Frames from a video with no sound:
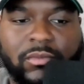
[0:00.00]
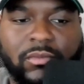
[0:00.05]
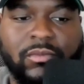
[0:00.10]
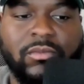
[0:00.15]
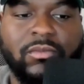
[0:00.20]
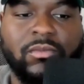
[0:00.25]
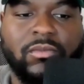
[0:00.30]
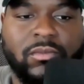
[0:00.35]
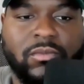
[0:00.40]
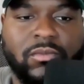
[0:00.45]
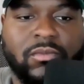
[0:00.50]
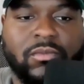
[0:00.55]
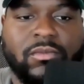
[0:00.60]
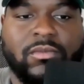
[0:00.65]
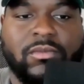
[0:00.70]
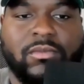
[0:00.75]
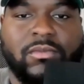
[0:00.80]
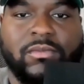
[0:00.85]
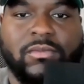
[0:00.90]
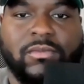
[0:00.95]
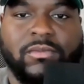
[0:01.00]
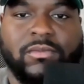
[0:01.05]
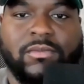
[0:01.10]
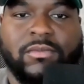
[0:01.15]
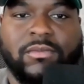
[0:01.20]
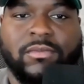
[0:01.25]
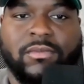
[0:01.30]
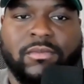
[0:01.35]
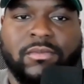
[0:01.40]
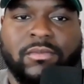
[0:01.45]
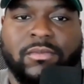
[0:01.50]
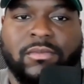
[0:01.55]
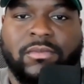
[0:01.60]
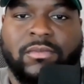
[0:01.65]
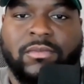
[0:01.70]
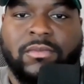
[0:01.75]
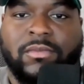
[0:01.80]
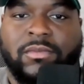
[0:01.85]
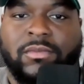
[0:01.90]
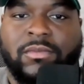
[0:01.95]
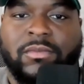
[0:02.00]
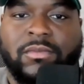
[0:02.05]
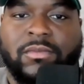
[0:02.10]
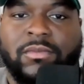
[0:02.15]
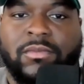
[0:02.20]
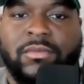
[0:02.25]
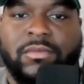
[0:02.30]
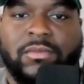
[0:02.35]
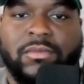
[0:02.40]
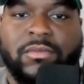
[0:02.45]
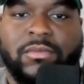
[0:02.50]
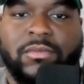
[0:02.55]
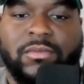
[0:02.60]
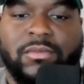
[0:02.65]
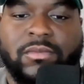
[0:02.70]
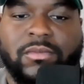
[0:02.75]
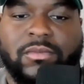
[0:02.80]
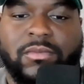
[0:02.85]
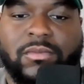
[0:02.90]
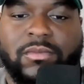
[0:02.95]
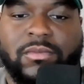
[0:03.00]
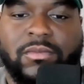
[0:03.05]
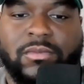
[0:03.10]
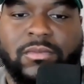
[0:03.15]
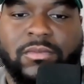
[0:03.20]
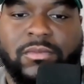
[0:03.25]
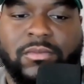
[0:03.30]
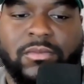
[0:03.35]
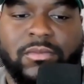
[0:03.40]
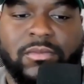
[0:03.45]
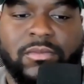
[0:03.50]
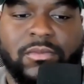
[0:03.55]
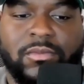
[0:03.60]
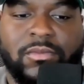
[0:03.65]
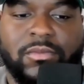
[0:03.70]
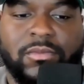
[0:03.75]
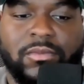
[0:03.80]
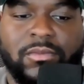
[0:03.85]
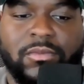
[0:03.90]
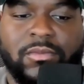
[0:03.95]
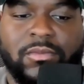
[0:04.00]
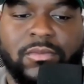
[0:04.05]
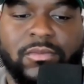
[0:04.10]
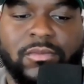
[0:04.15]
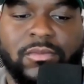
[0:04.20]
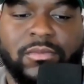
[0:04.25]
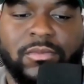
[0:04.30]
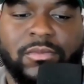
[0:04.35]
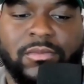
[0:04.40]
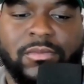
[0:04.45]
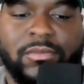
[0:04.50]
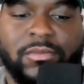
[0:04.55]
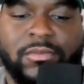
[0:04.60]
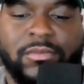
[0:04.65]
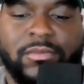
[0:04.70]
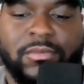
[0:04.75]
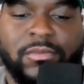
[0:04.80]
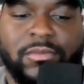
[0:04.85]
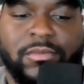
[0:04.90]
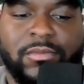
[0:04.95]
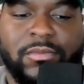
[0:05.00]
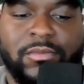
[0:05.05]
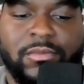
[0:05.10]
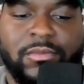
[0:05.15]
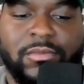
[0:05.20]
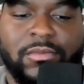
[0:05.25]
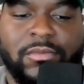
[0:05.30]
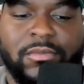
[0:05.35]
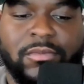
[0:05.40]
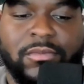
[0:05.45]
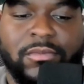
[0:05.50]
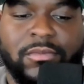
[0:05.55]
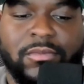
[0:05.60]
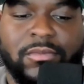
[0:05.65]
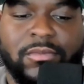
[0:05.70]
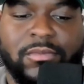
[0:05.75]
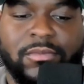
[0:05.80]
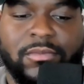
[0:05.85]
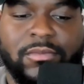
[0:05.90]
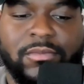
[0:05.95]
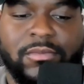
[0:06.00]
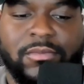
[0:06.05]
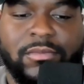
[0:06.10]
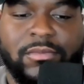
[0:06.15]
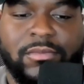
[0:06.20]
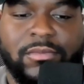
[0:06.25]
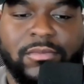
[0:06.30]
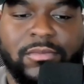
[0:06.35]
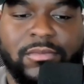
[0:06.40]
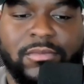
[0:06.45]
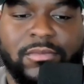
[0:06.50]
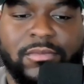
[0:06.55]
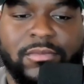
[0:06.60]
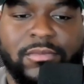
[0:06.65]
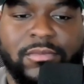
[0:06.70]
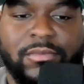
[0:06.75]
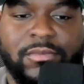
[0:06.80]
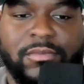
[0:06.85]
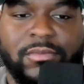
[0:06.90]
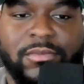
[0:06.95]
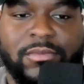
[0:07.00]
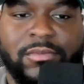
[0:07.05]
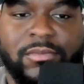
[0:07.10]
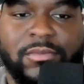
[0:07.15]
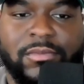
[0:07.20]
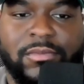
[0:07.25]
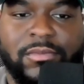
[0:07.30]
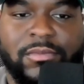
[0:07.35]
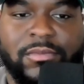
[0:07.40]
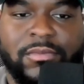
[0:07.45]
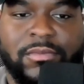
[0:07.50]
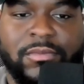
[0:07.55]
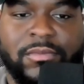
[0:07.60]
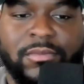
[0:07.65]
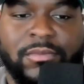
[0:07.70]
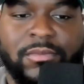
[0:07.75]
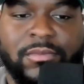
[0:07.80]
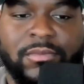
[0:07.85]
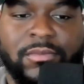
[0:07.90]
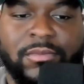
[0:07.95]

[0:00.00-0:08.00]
This person isn't speaking.